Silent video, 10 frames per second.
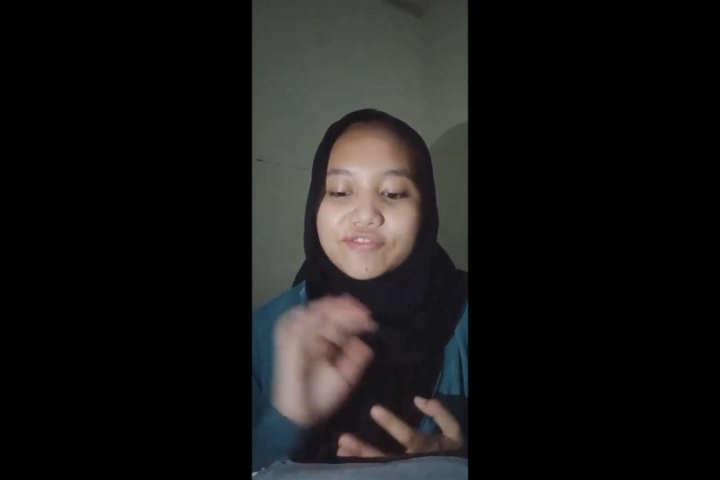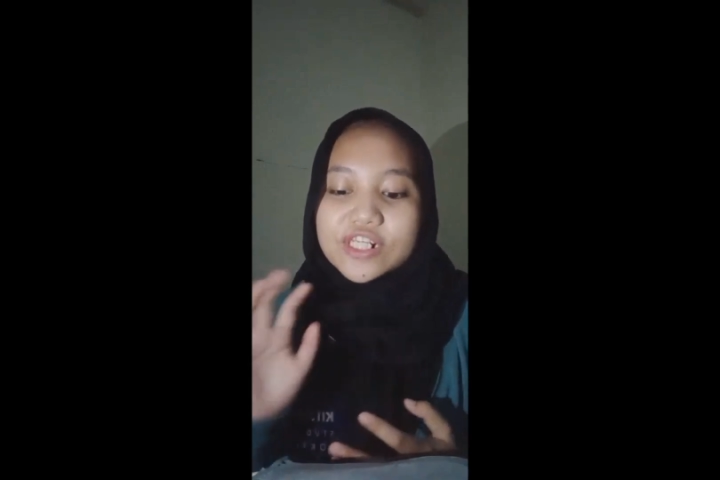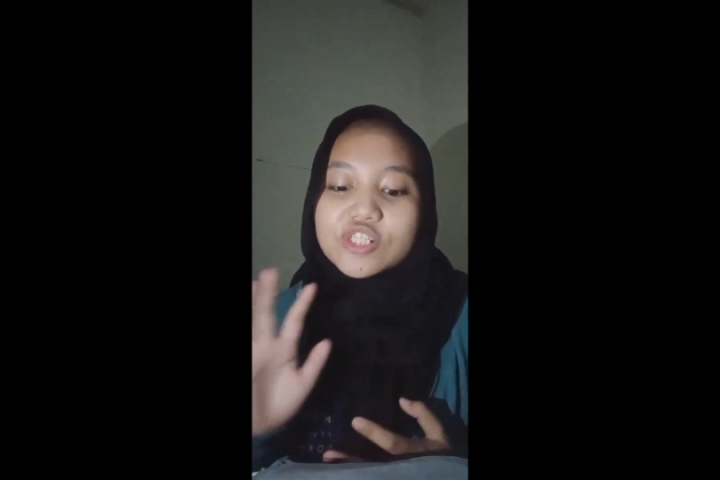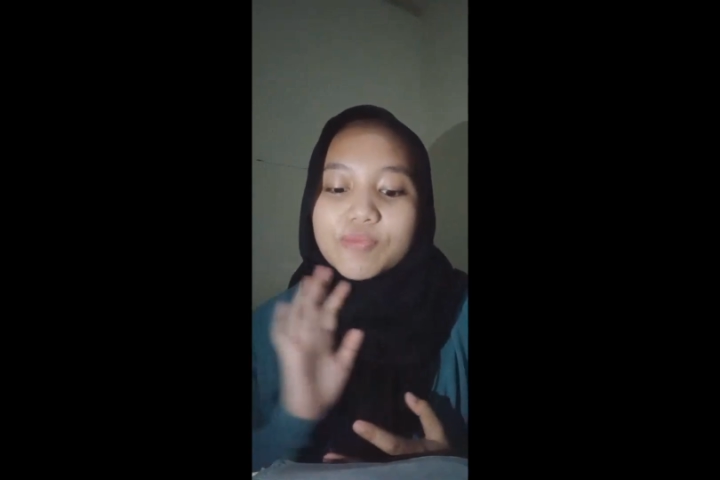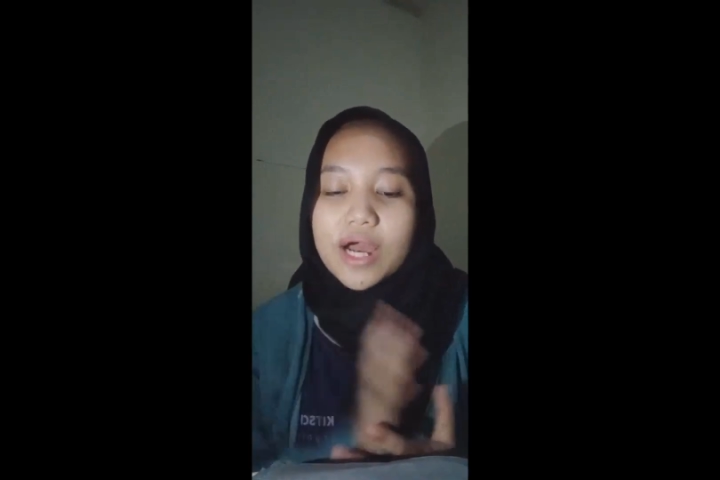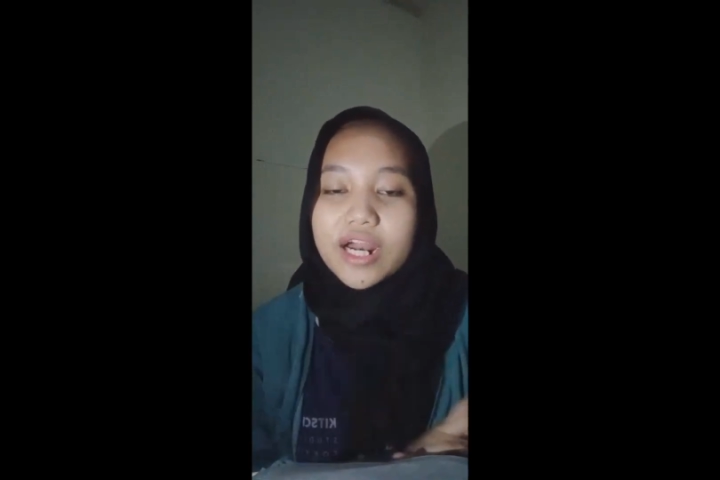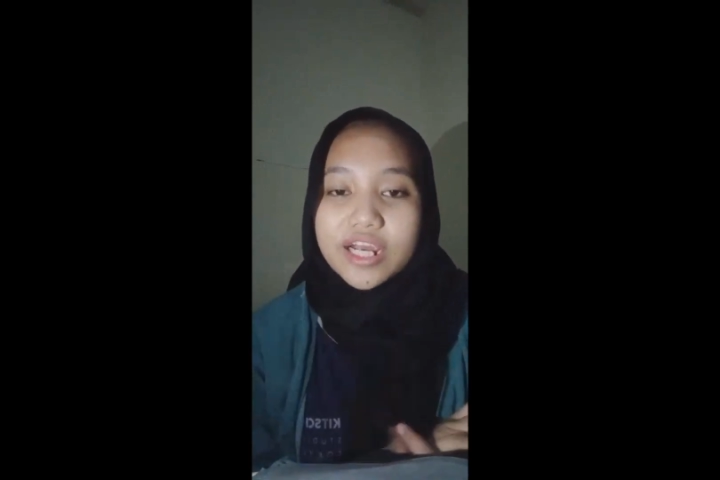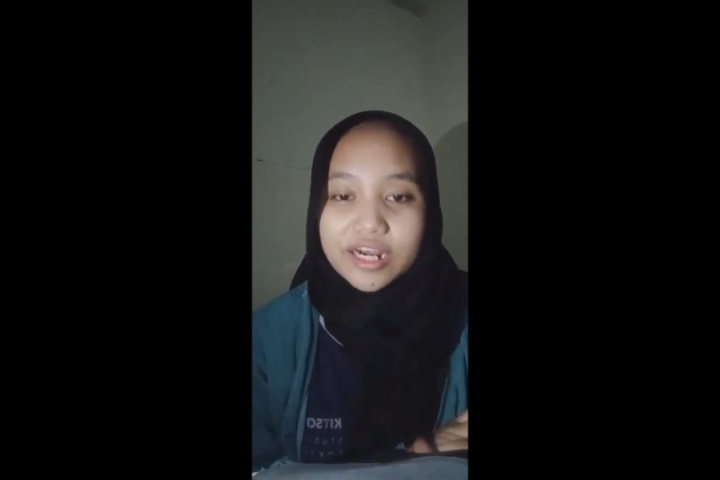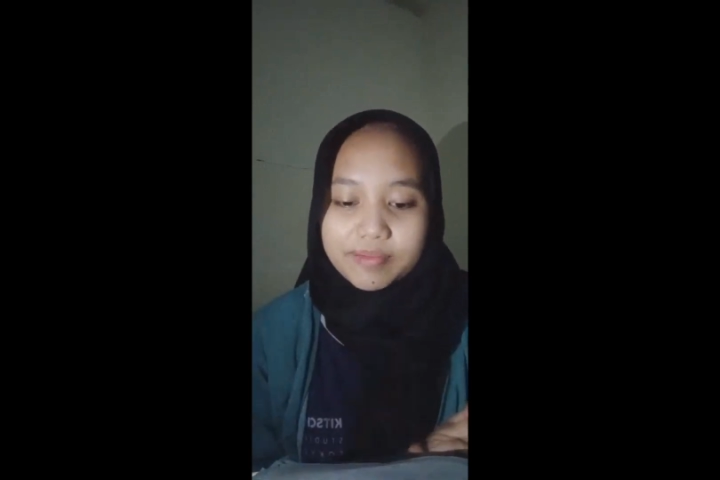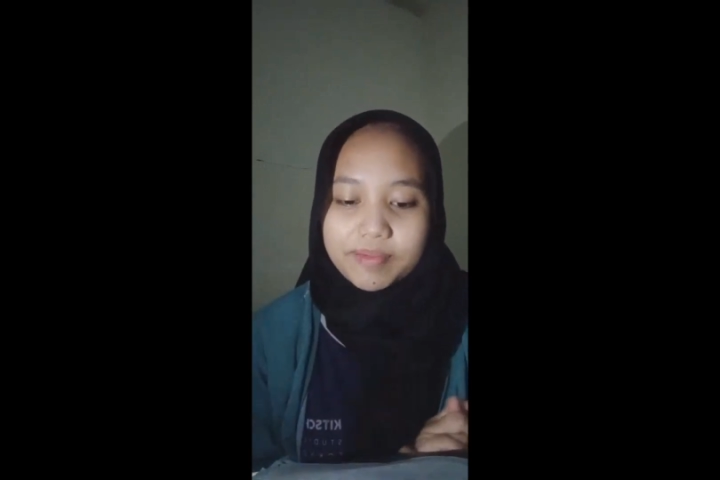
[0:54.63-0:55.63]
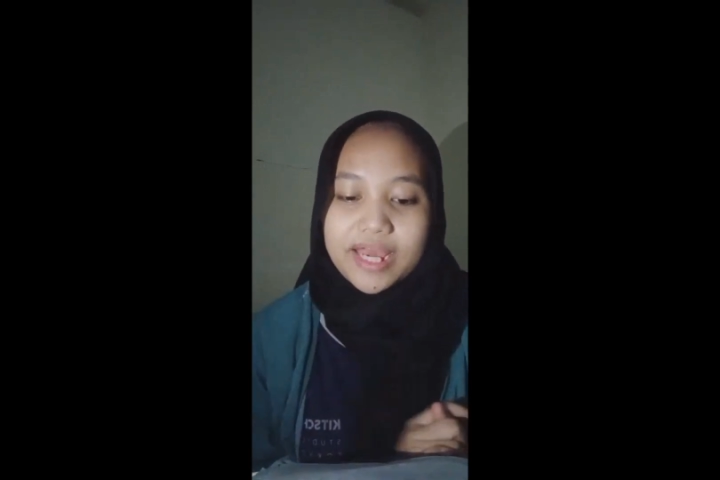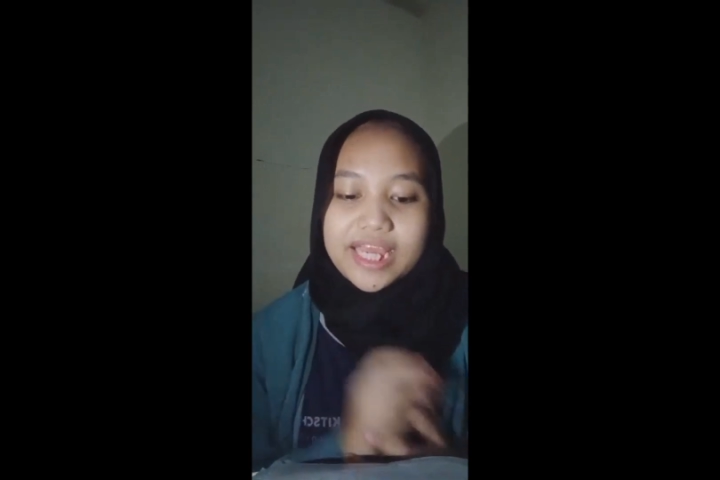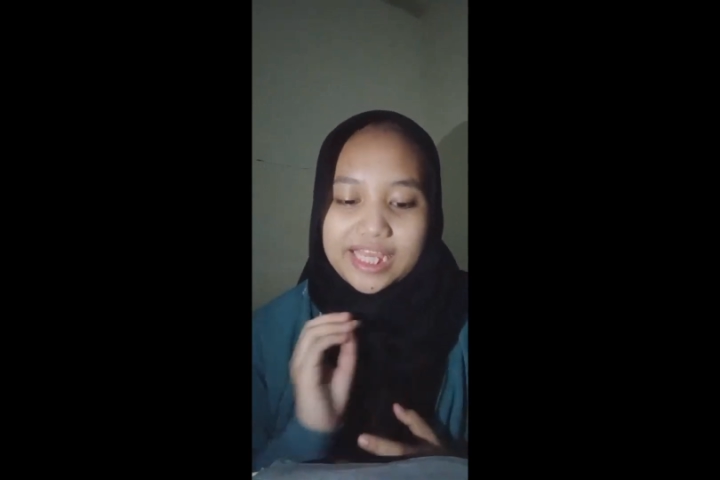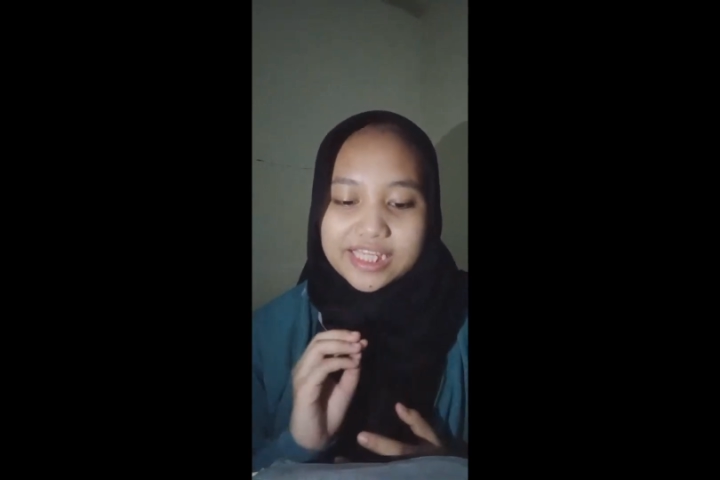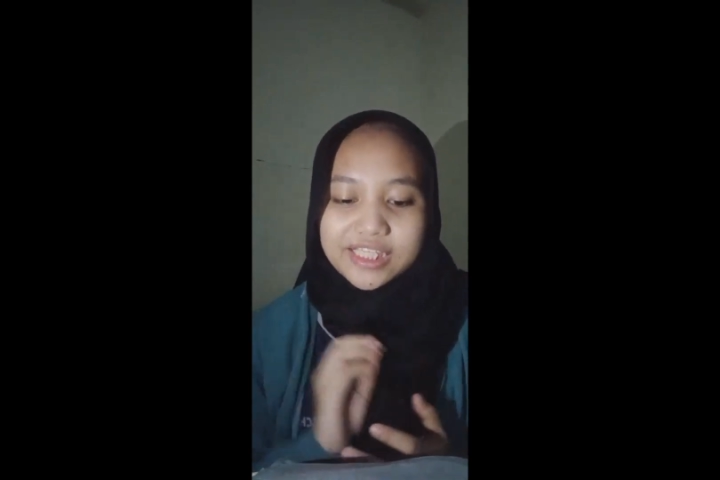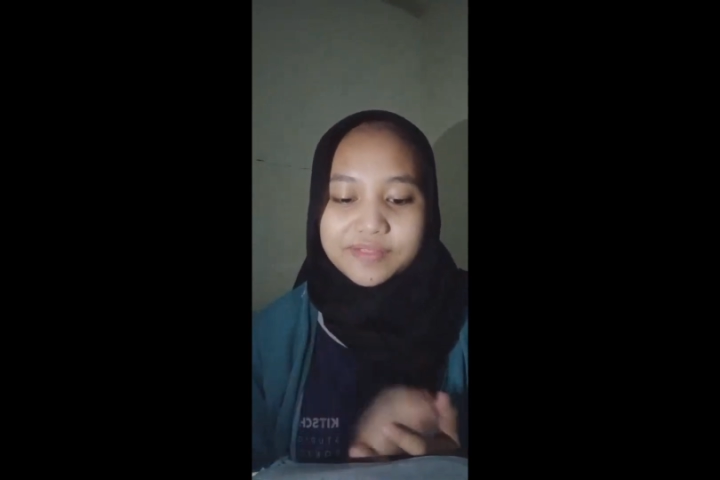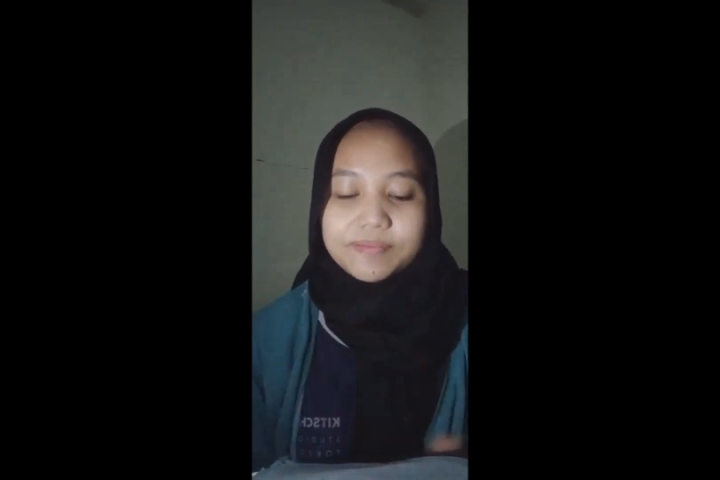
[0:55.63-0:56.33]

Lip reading: first paragraph is